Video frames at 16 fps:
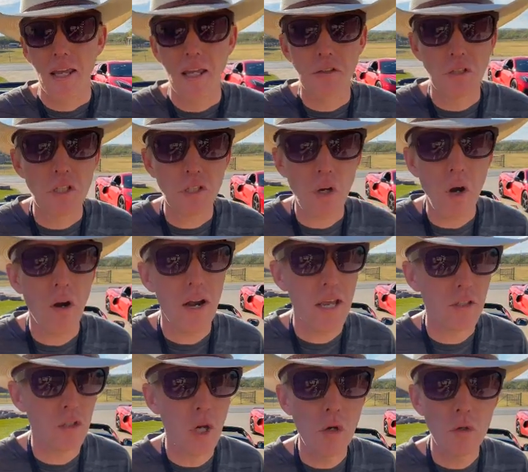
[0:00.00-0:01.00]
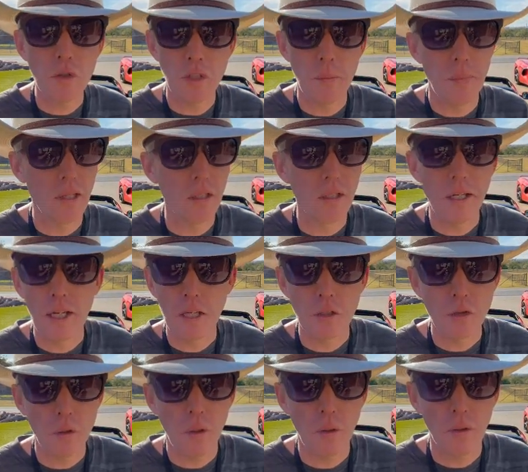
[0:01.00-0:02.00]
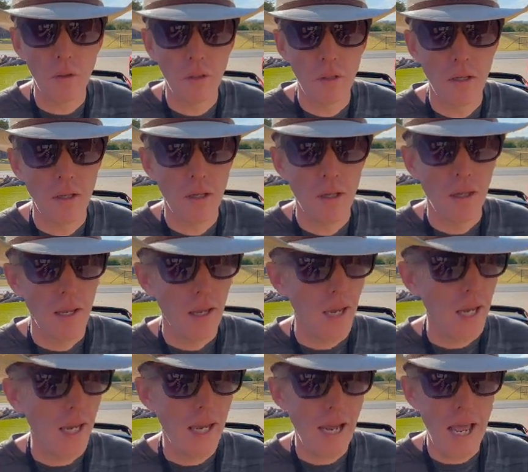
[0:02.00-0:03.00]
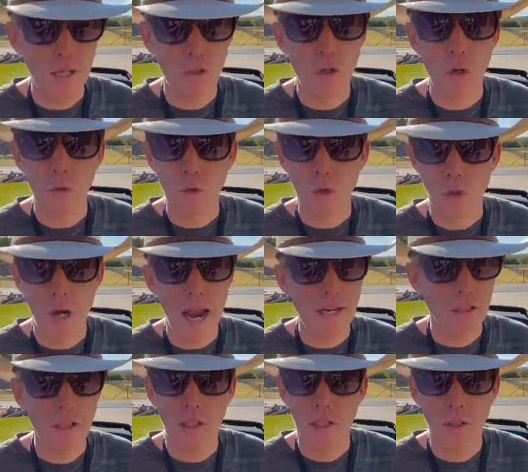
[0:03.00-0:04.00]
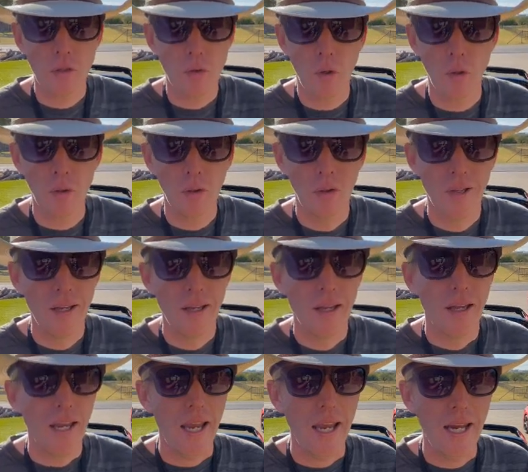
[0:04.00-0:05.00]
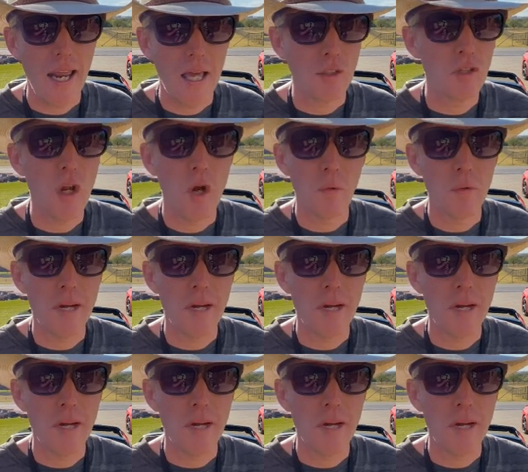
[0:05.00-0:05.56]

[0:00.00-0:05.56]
is this car has no stability control. It has no traction control. It has no